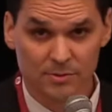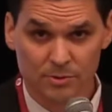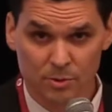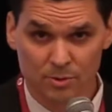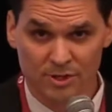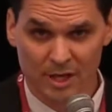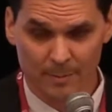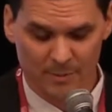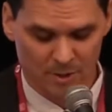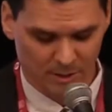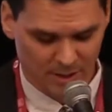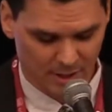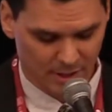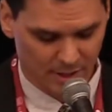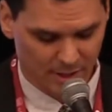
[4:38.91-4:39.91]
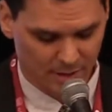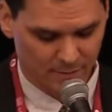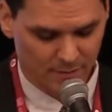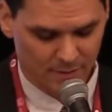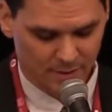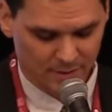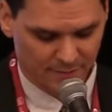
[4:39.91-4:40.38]
two-time
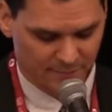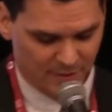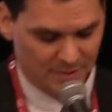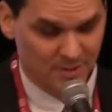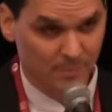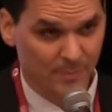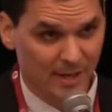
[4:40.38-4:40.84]
All-Canadian defensive